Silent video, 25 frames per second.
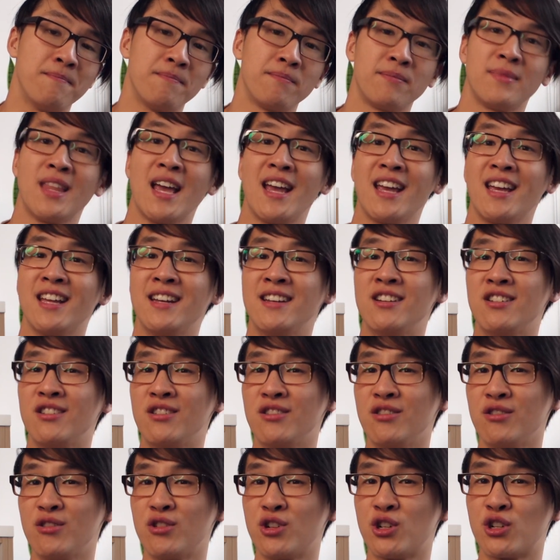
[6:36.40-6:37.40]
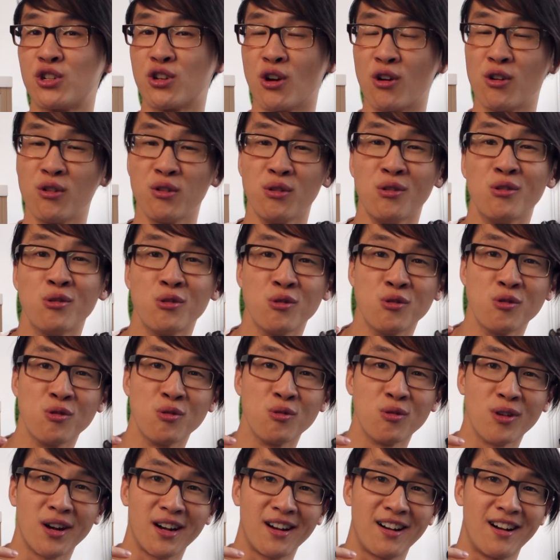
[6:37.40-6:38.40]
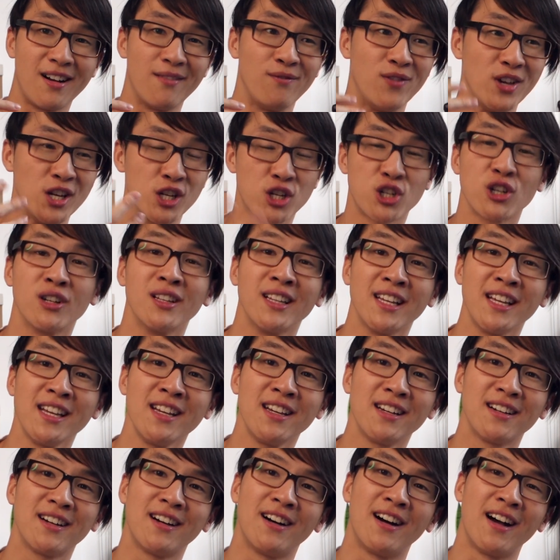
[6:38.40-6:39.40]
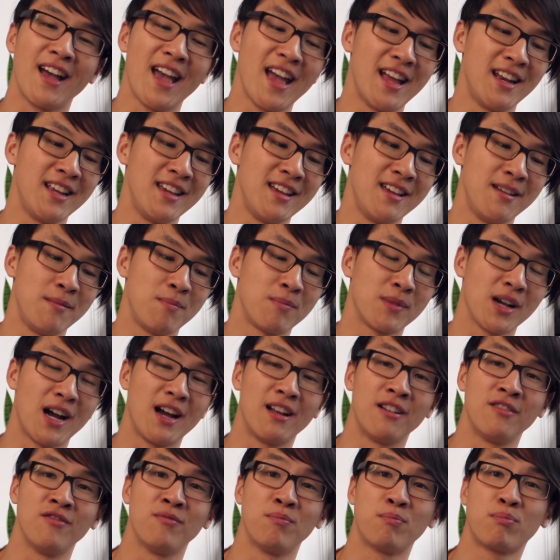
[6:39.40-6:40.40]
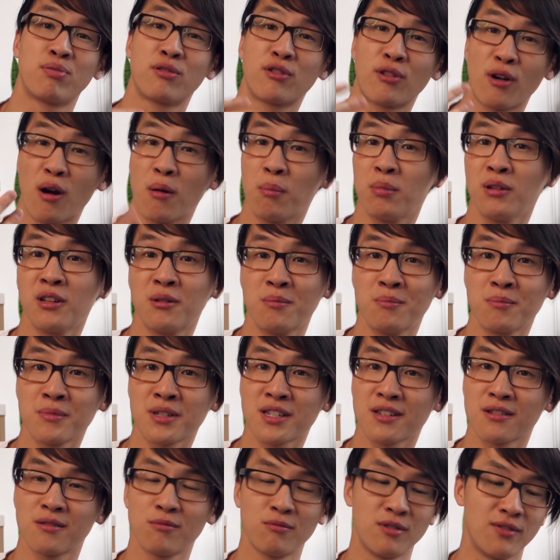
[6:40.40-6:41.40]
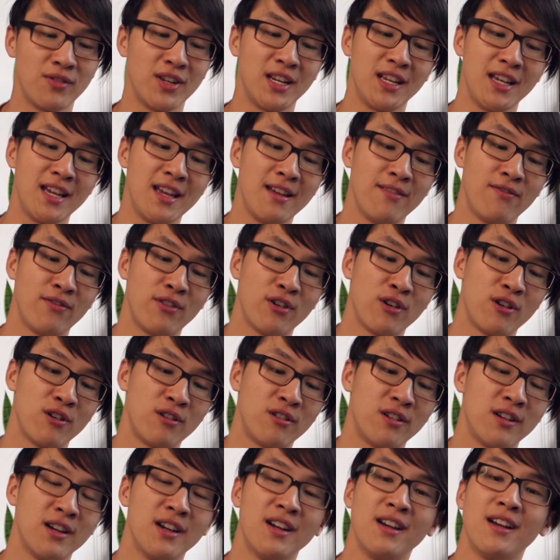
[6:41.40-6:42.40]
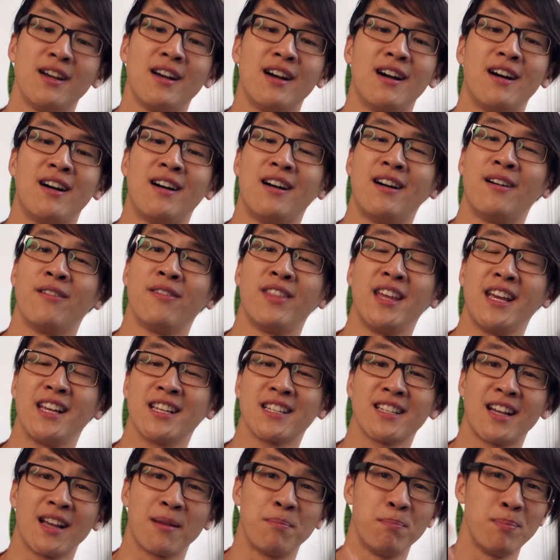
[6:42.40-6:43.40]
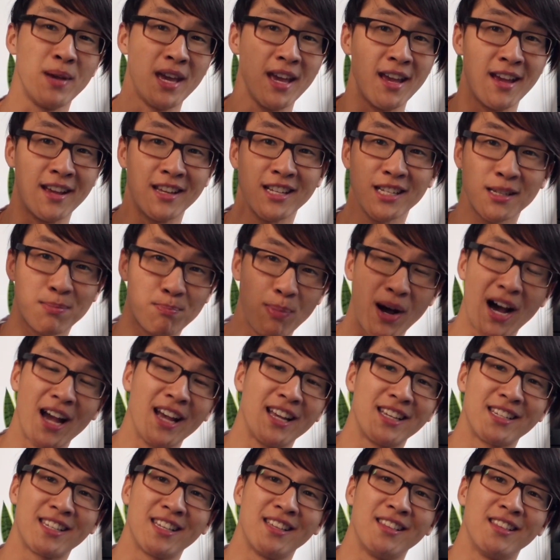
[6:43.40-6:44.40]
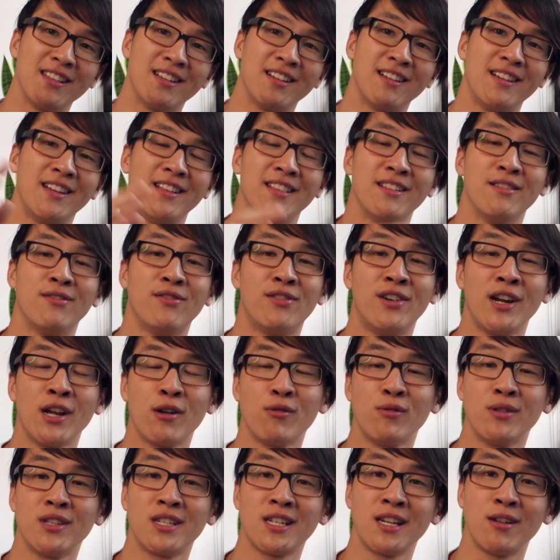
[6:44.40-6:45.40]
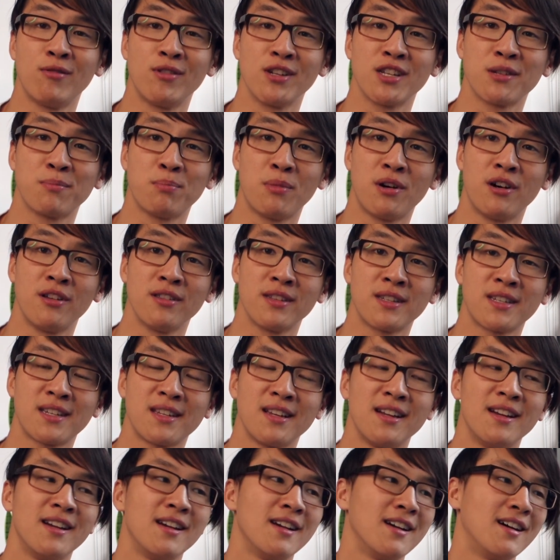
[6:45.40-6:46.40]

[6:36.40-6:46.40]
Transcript: They can show you visually any kind of problems with an earphone, things like big spikes in the frequency response,